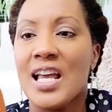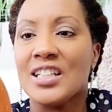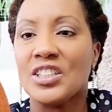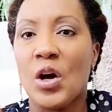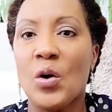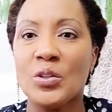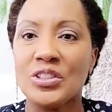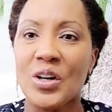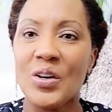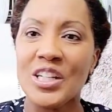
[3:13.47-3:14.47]
So
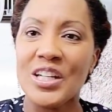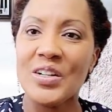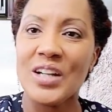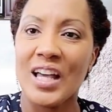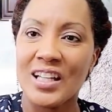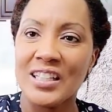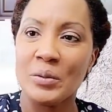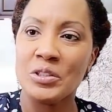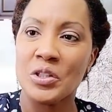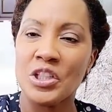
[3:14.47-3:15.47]
cute. I thought they
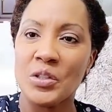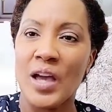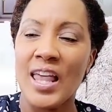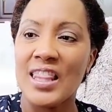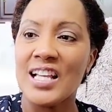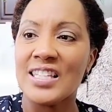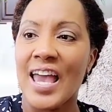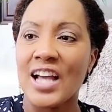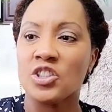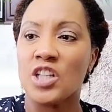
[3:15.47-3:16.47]
were so cute. And these
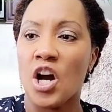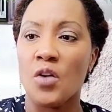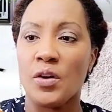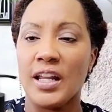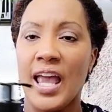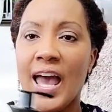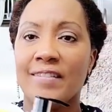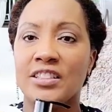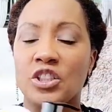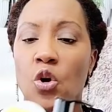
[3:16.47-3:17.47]
actually already have
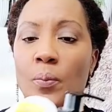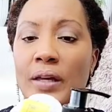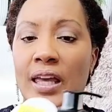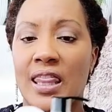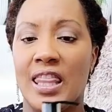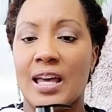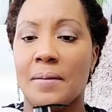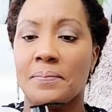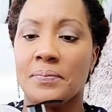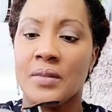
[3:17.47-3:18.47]
soap in
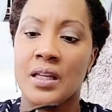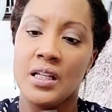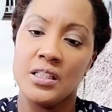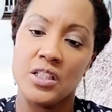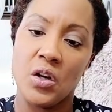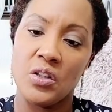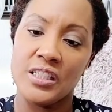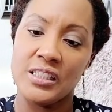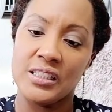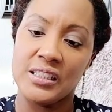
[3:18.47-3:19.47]
them. So
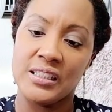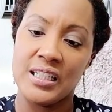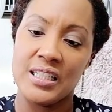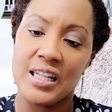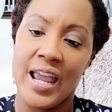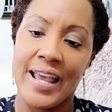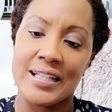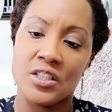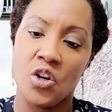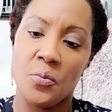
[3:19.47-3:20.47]
this is a scented hand
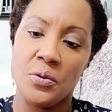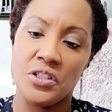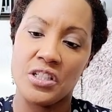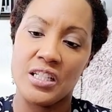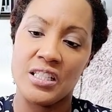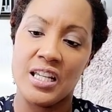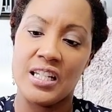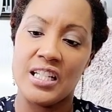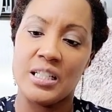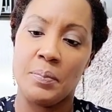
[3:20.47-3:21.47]
soap, which the scent
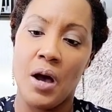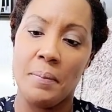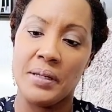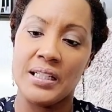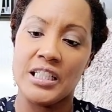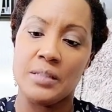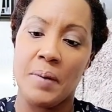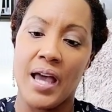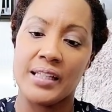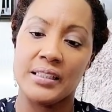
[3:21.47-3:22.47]
is pumpkin
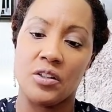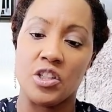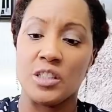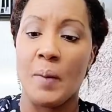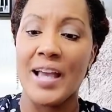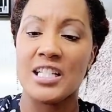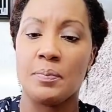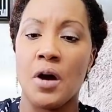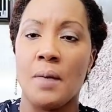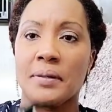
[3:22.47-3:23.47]
spice or spiced
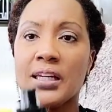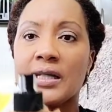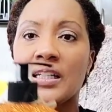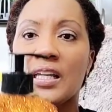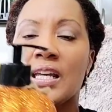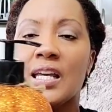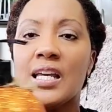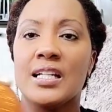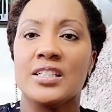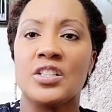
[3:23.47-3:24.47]
pumpkin.
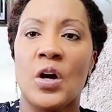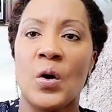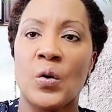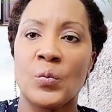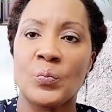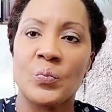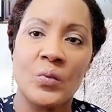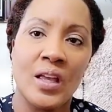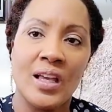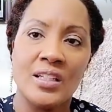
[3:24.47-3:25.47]
So
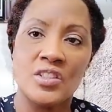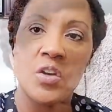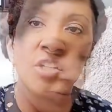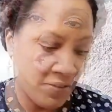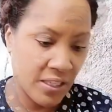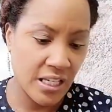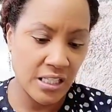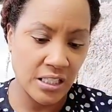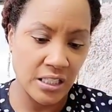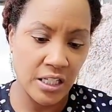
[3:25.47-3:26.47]
cute.
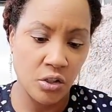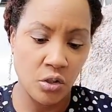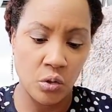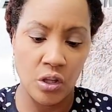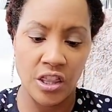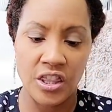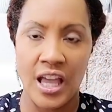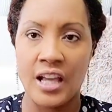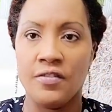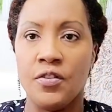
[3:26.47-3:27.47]
These little
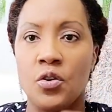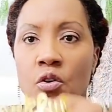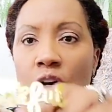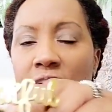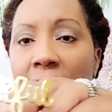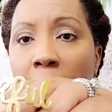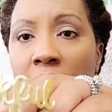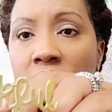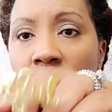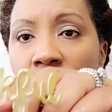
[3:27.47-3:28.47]
thankful
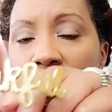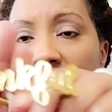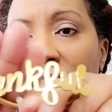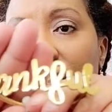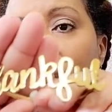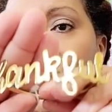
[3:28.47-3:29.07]
napkin rings.